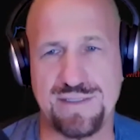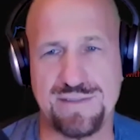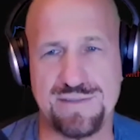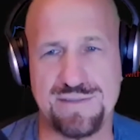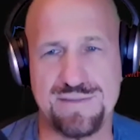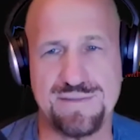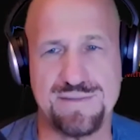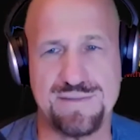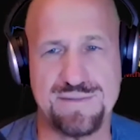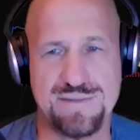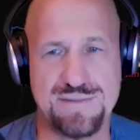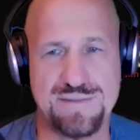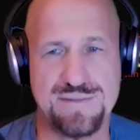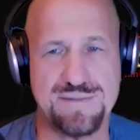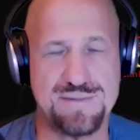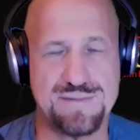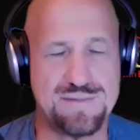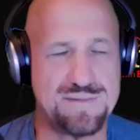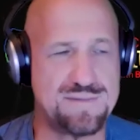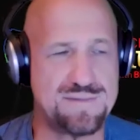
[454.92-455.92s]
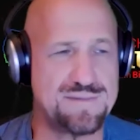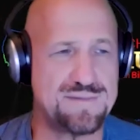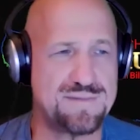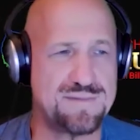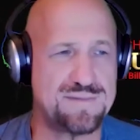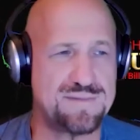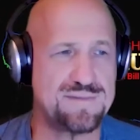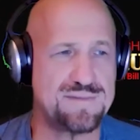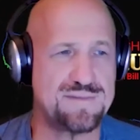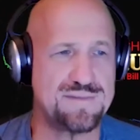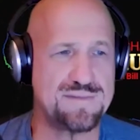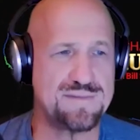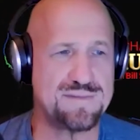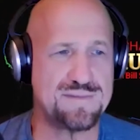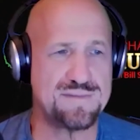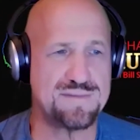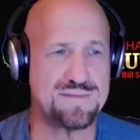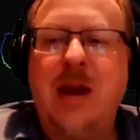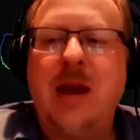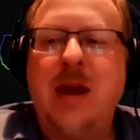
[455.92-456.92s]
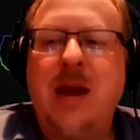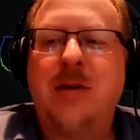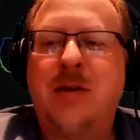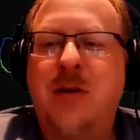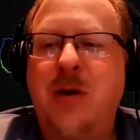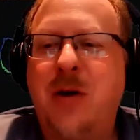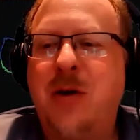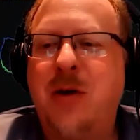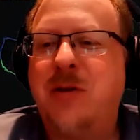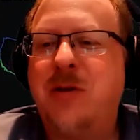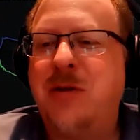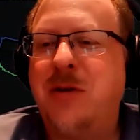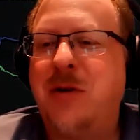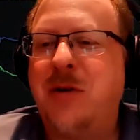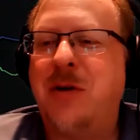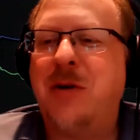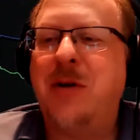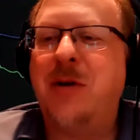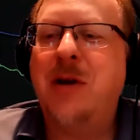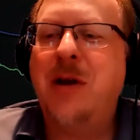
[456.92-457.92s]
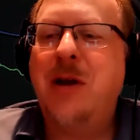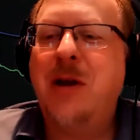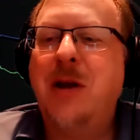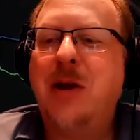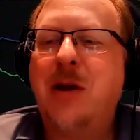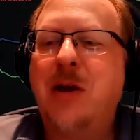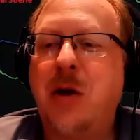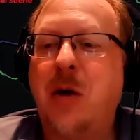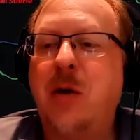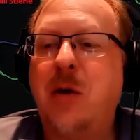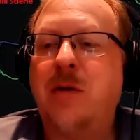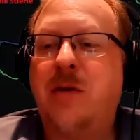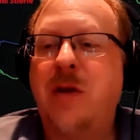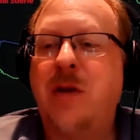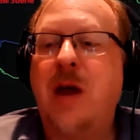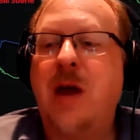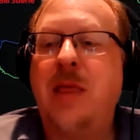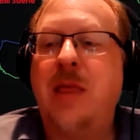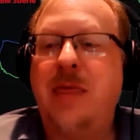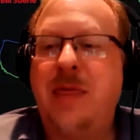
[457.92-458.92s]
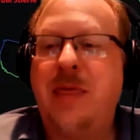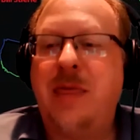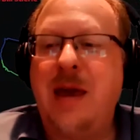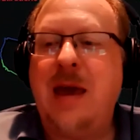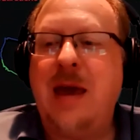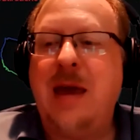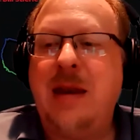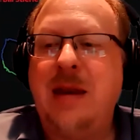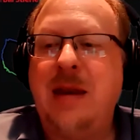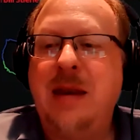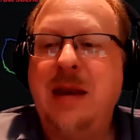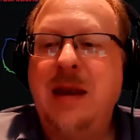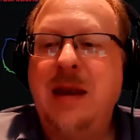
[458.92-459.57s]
but what's interesting here is Ann Coulter goes on then